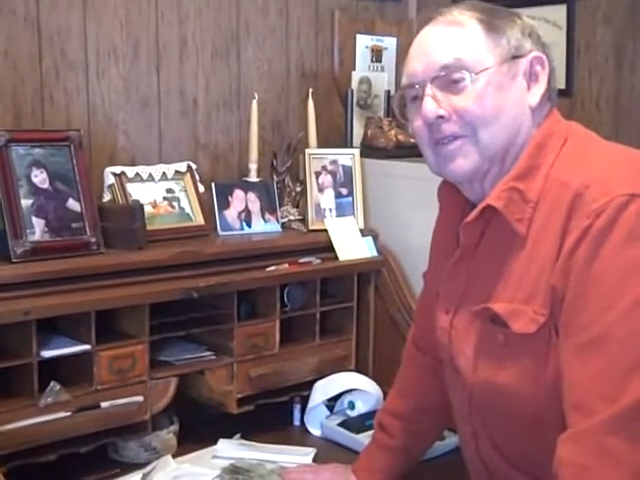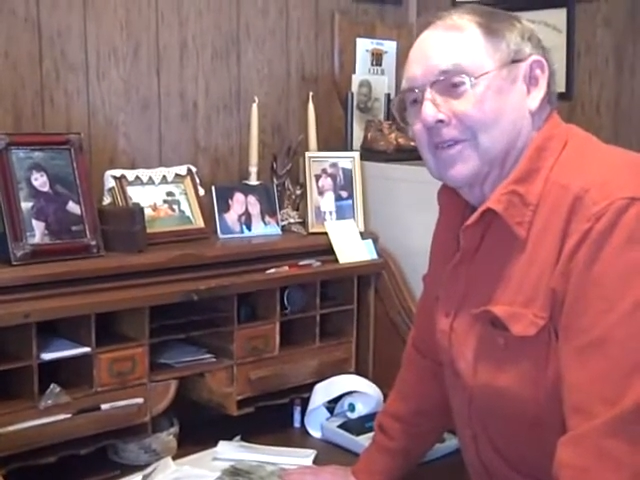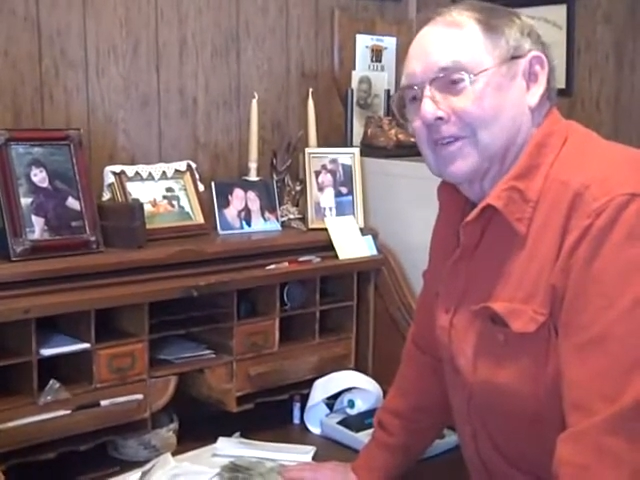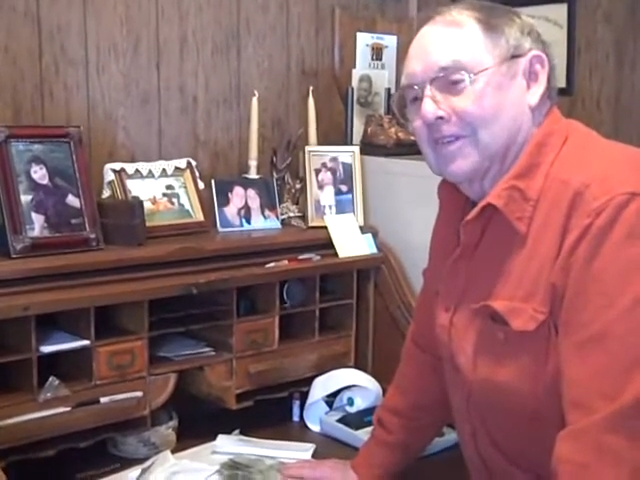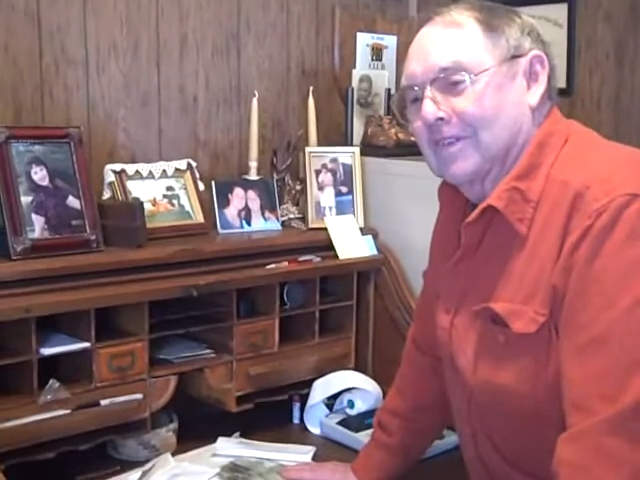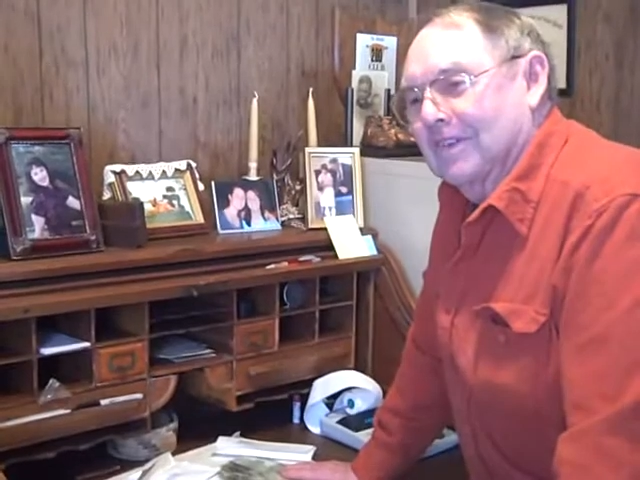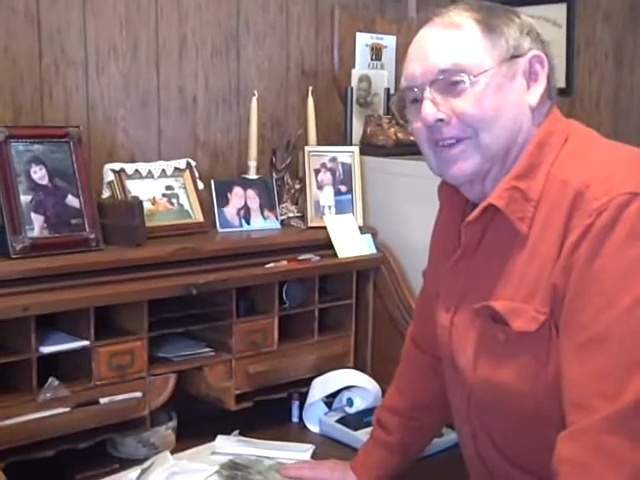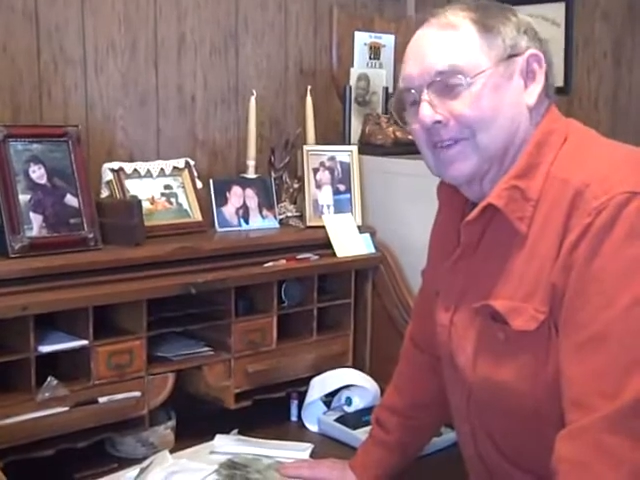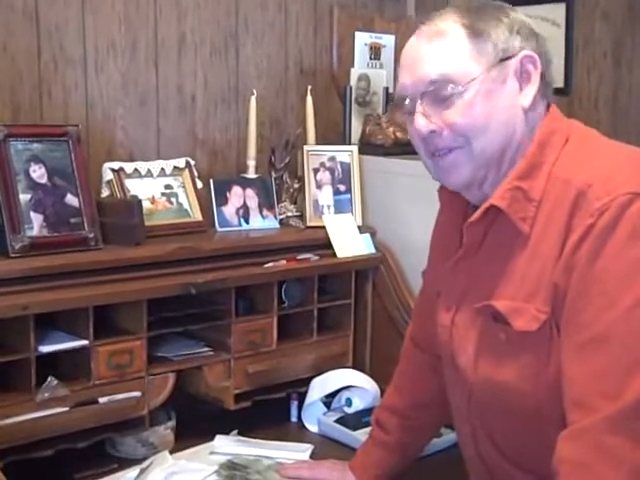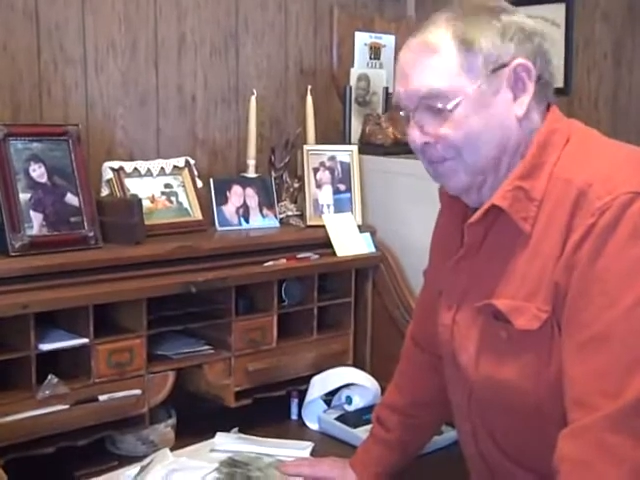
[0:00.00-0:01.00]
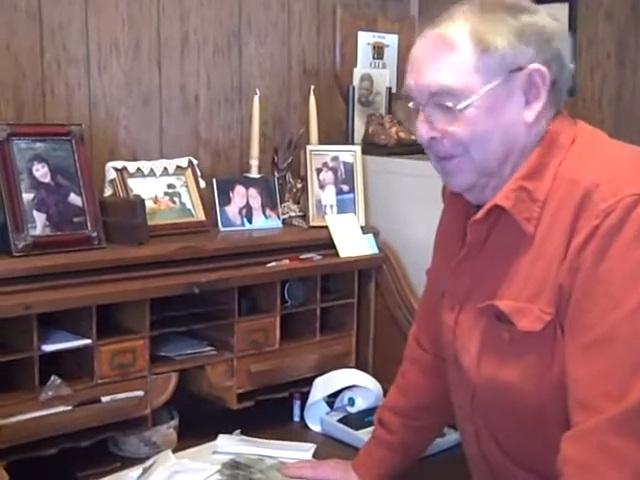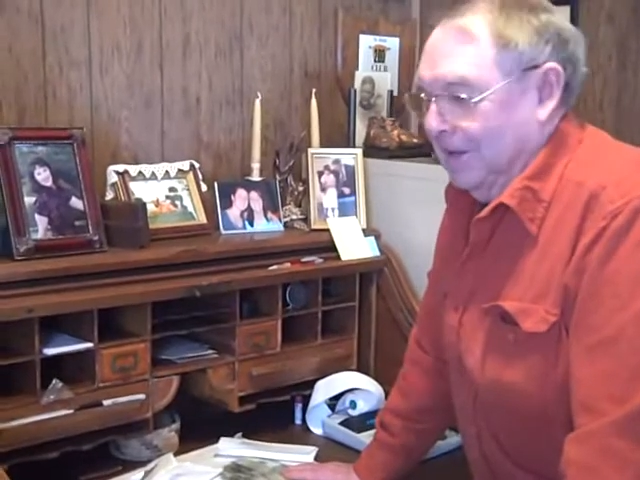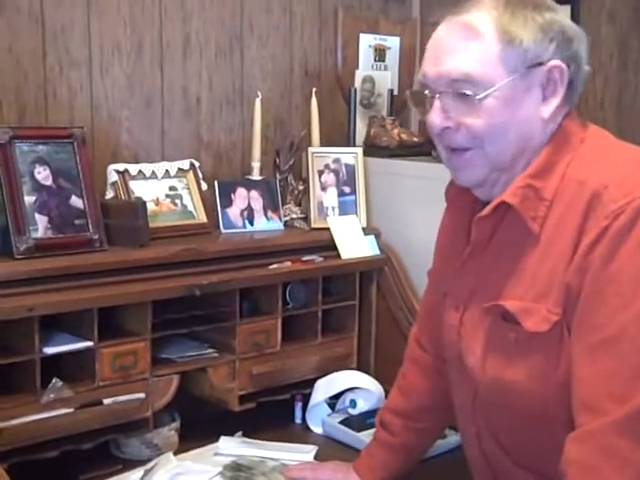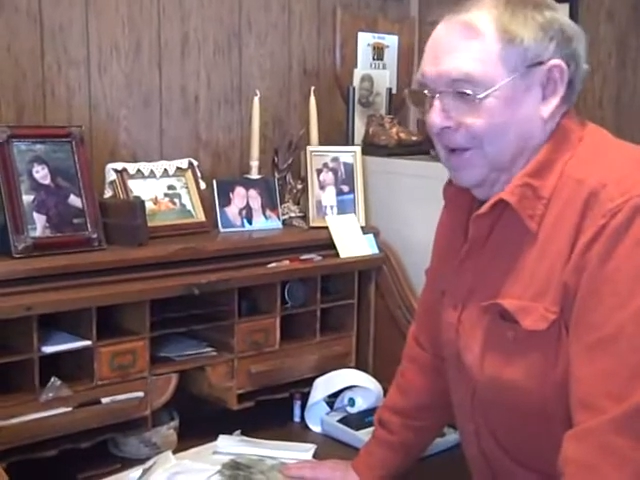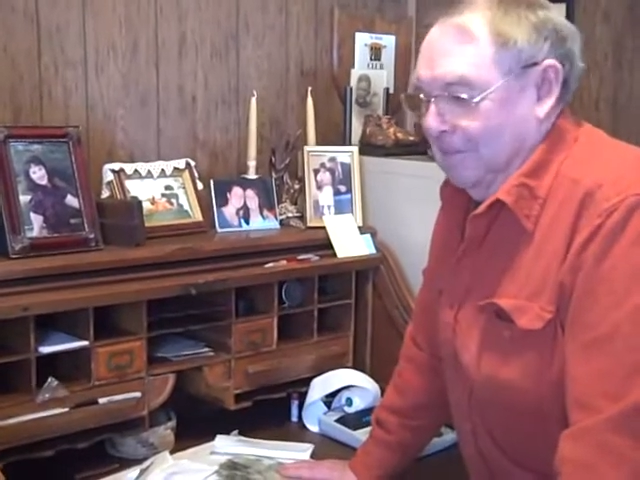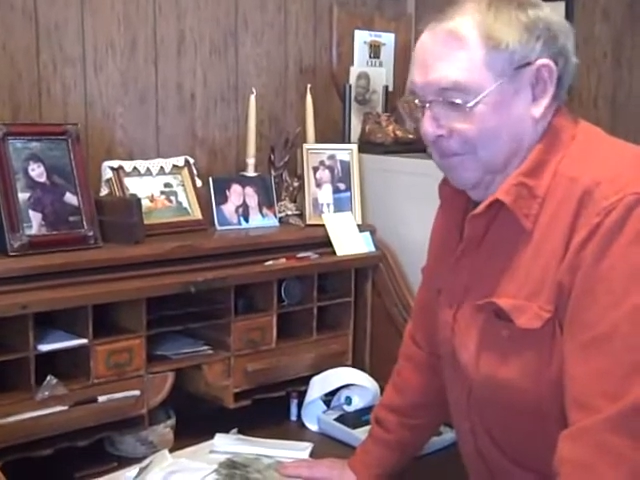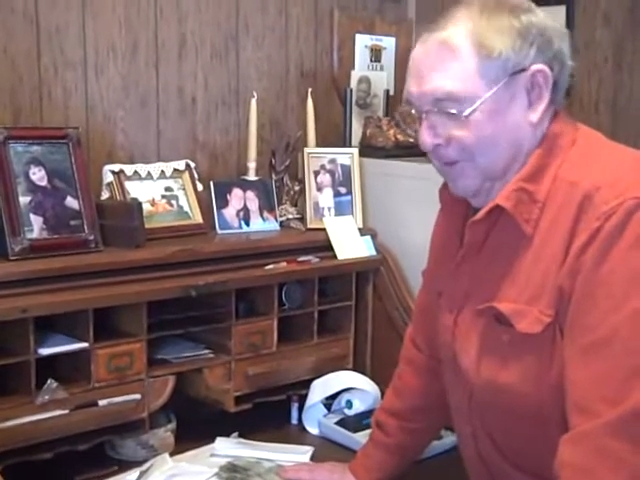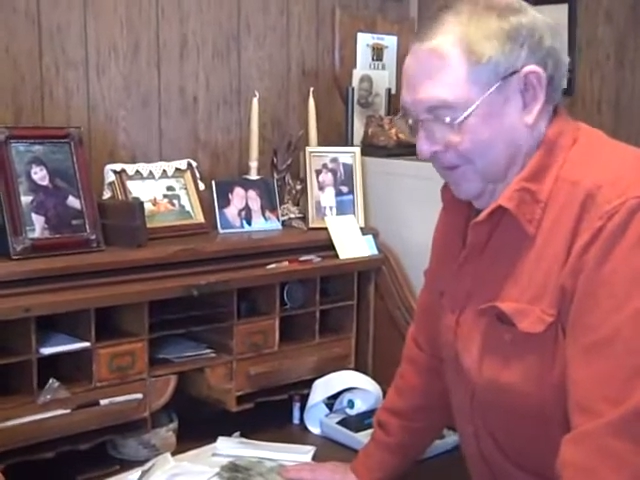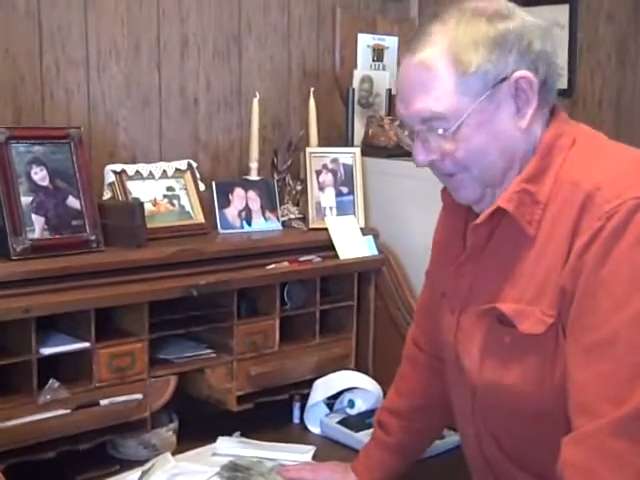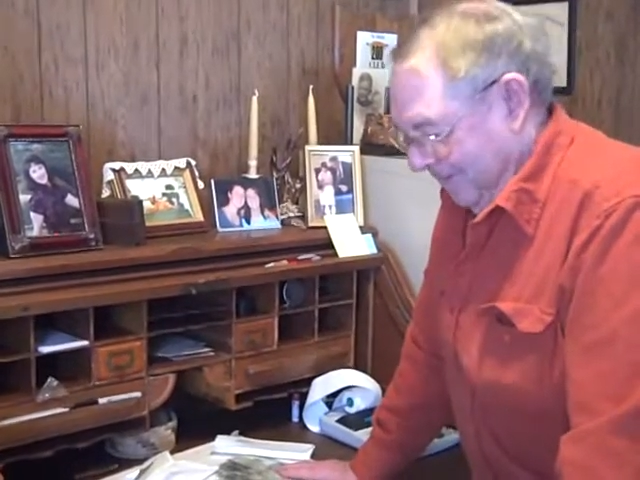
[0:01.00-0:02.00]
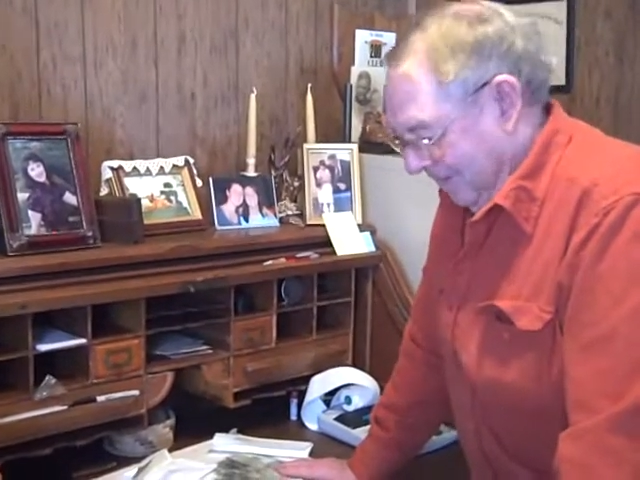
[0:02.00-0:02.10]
just split it up and